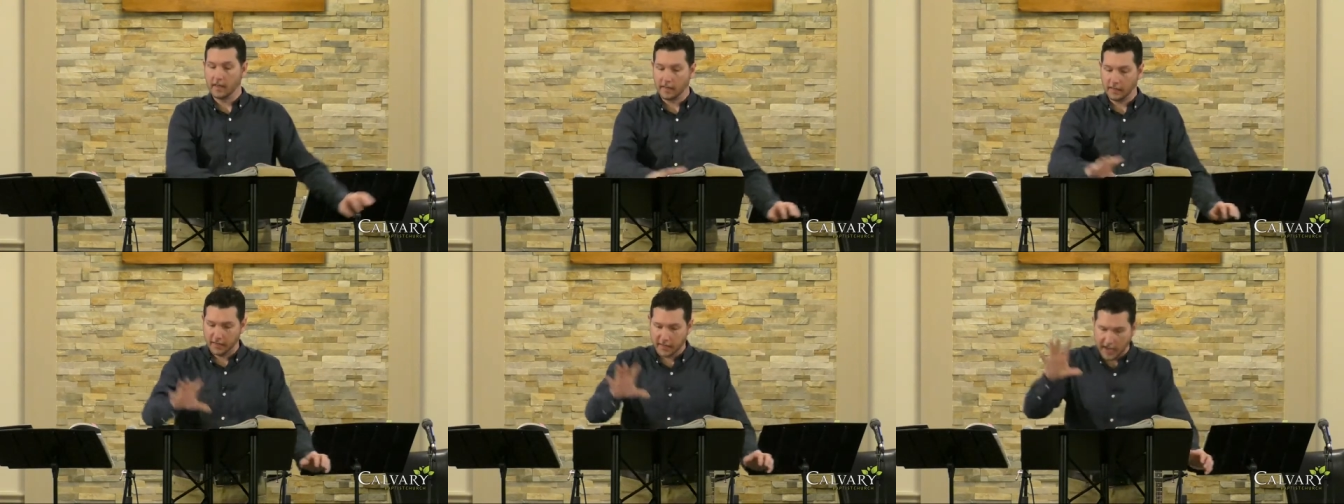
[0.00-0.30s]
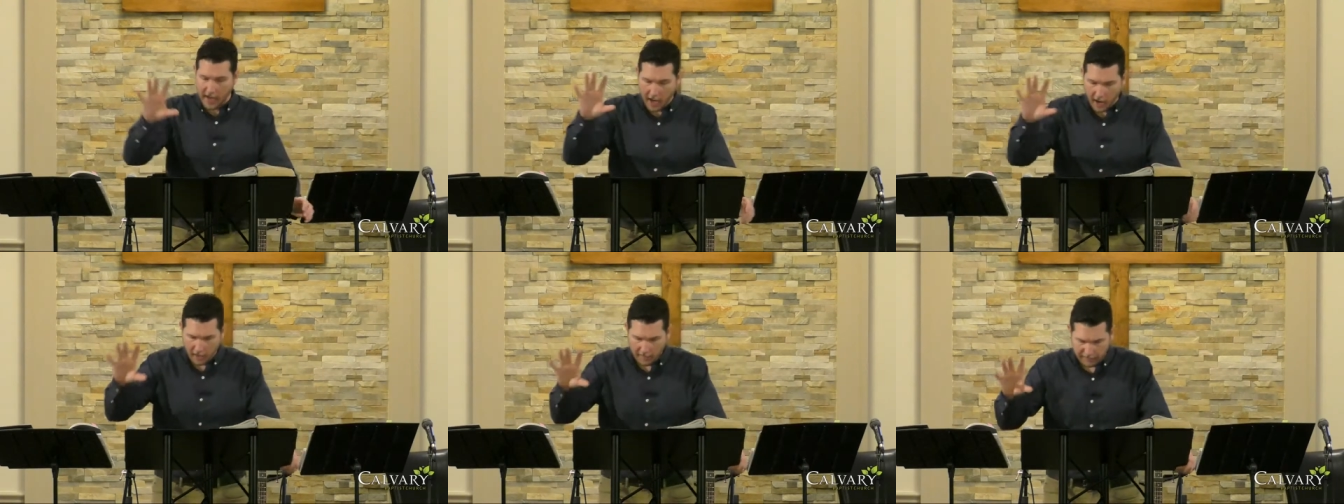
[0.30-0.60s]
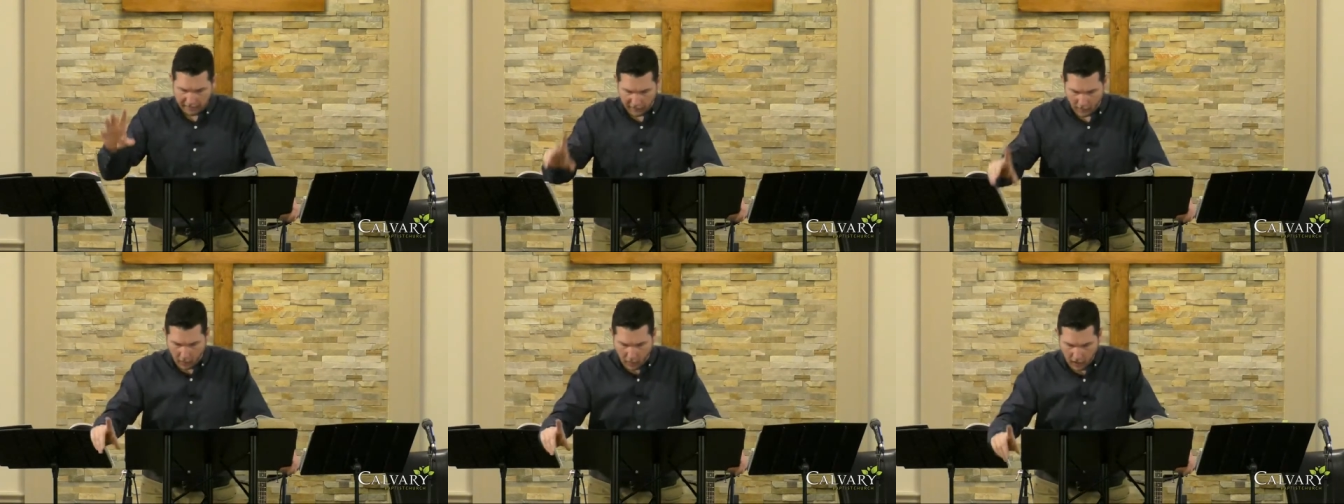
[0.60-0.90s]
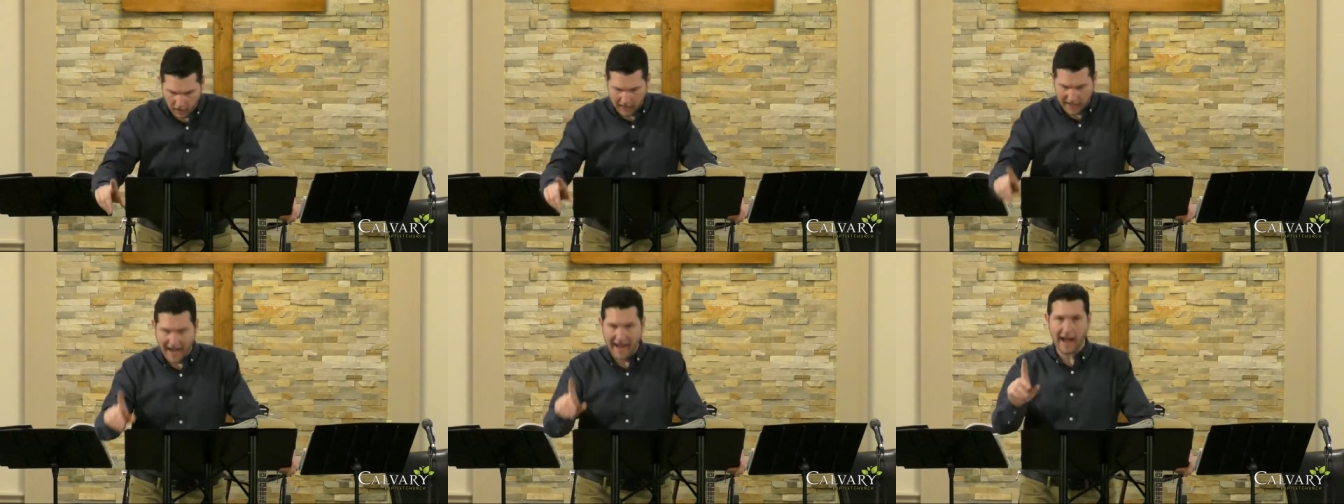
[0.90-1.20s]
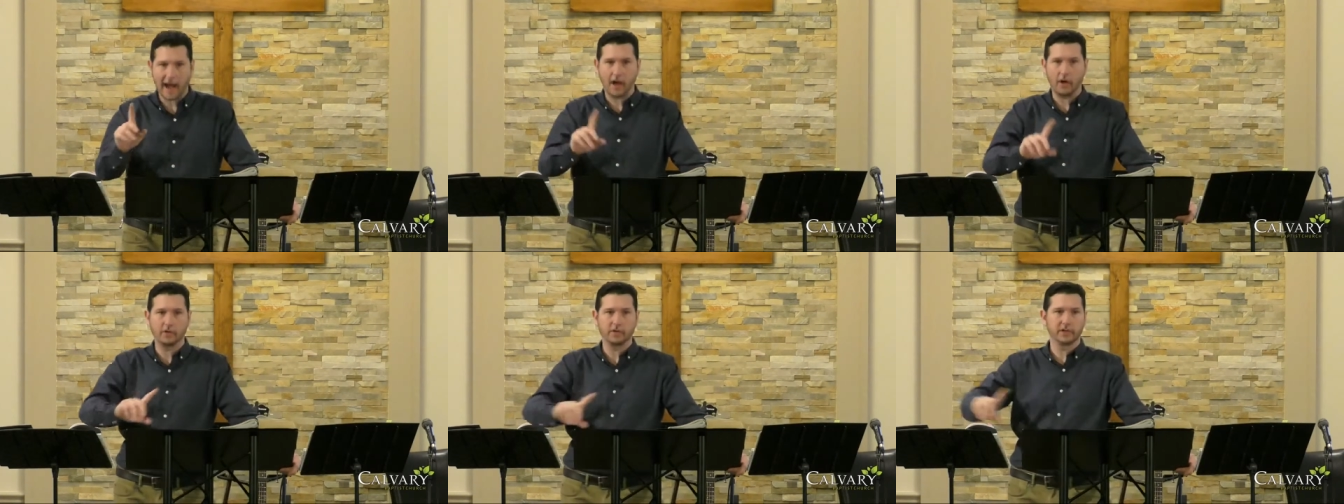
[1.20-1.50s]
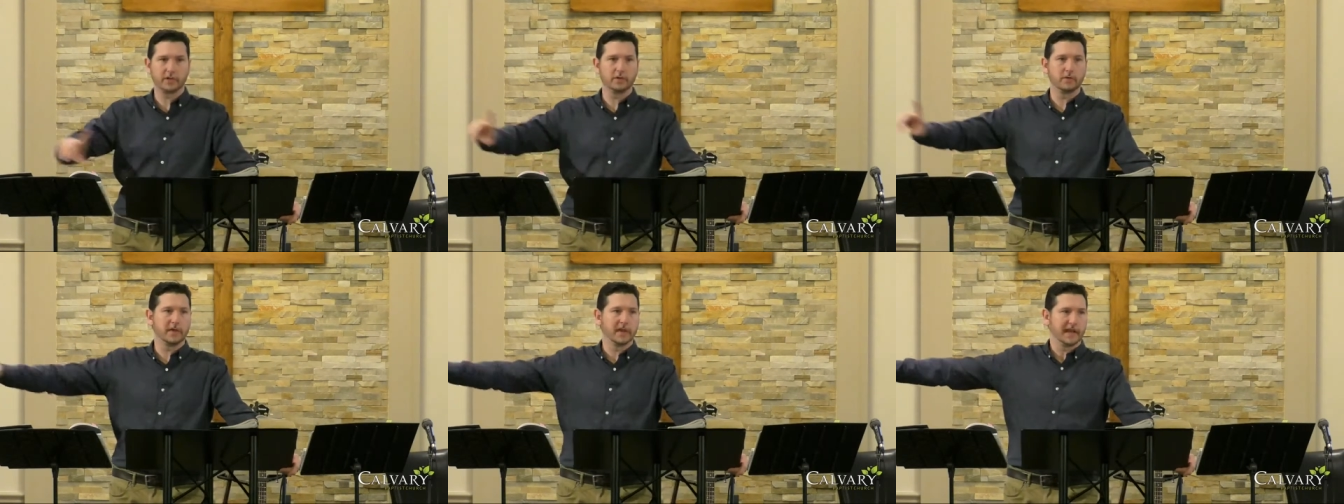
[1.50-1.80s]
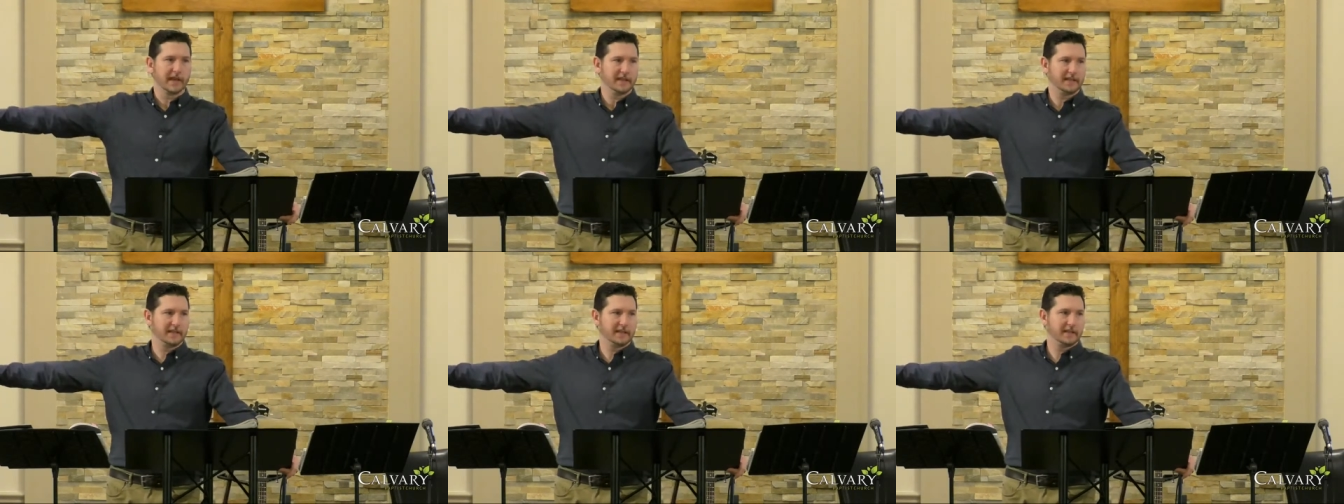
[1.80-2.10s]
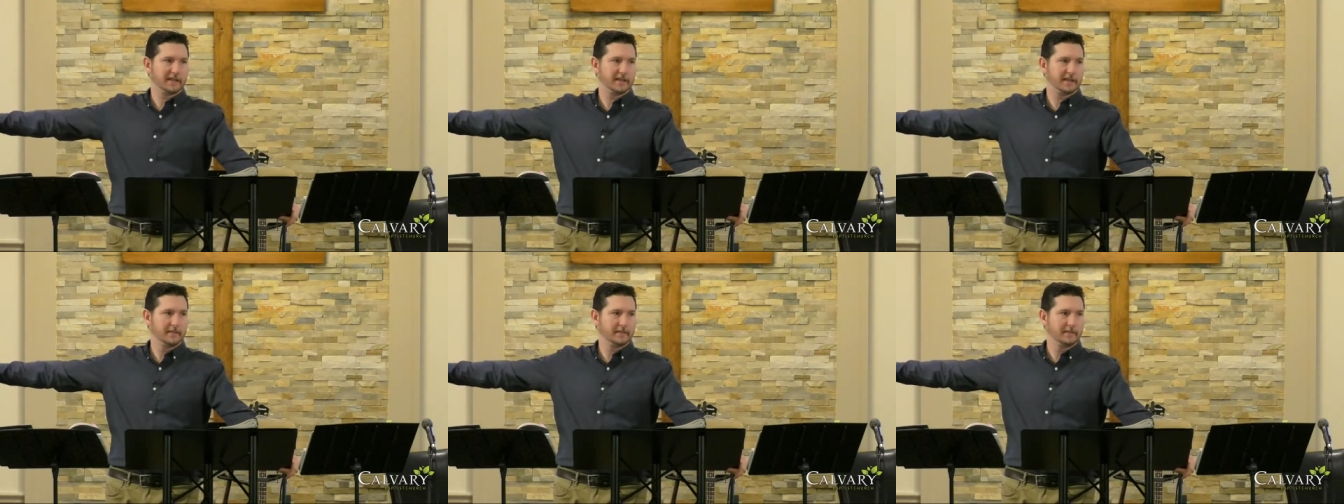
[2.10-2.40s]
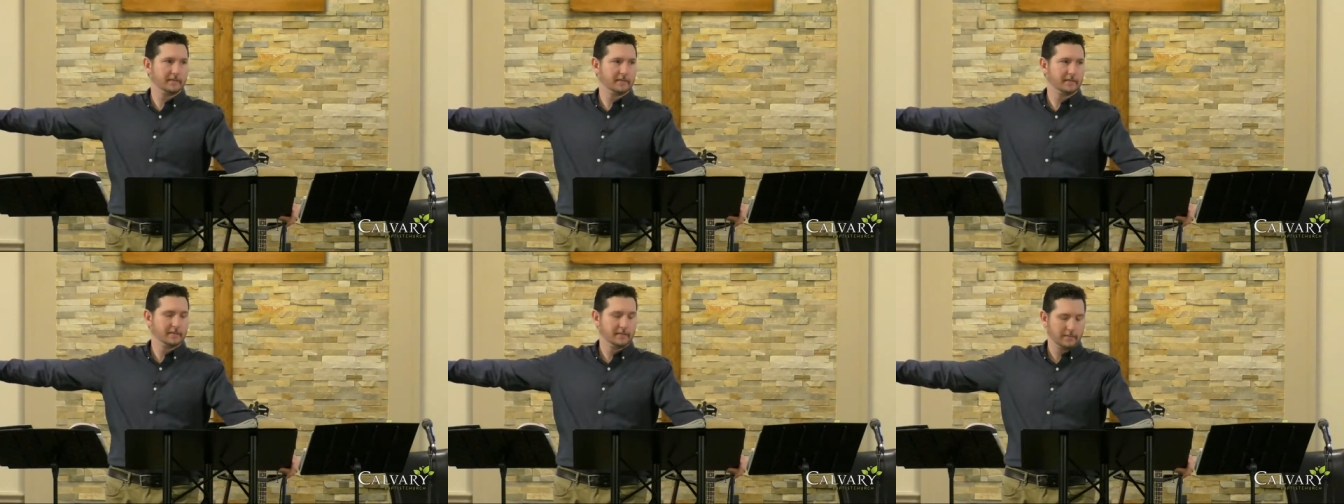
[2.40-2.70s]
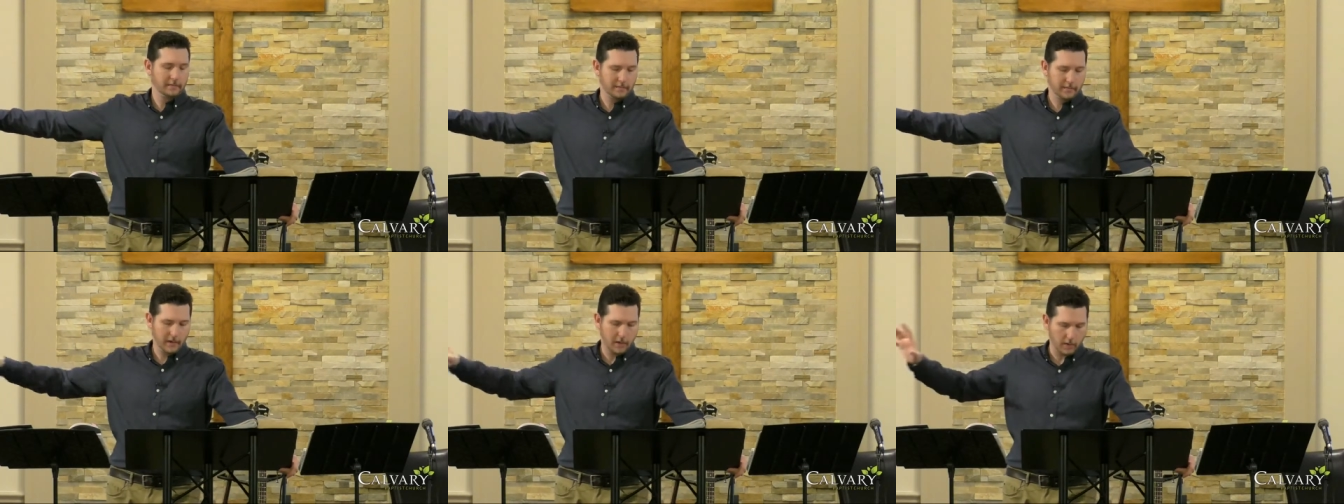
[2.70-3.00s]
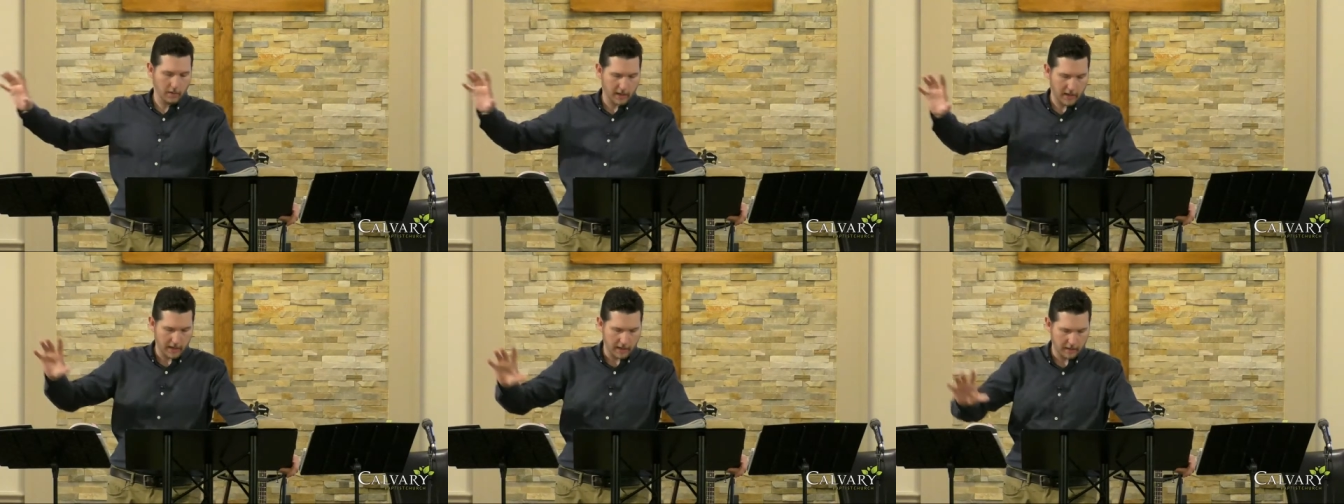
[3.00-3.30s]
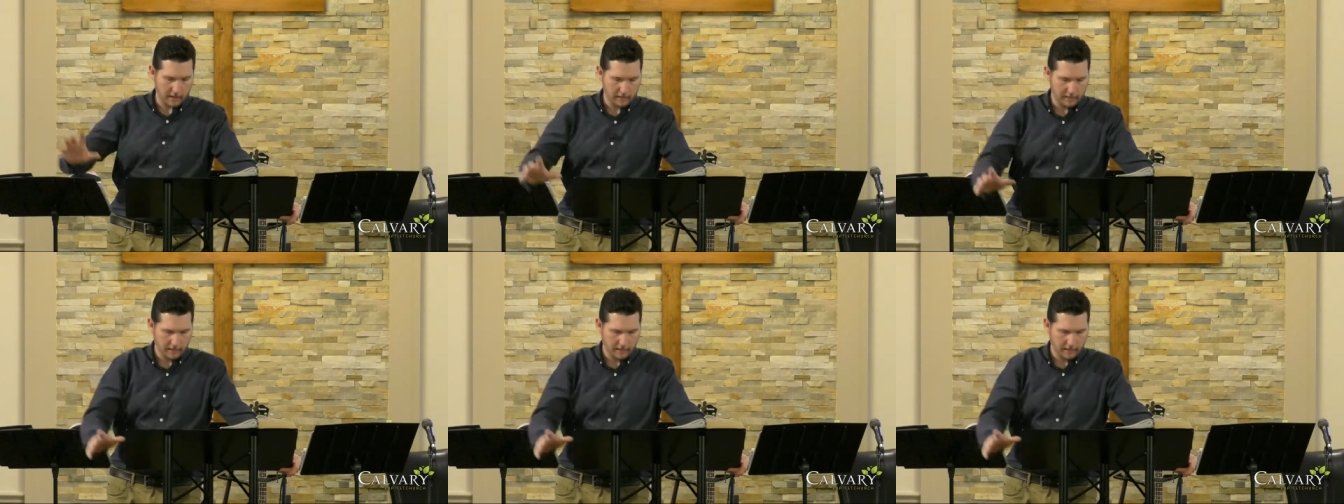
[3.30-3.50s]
therefore now do this. Okay.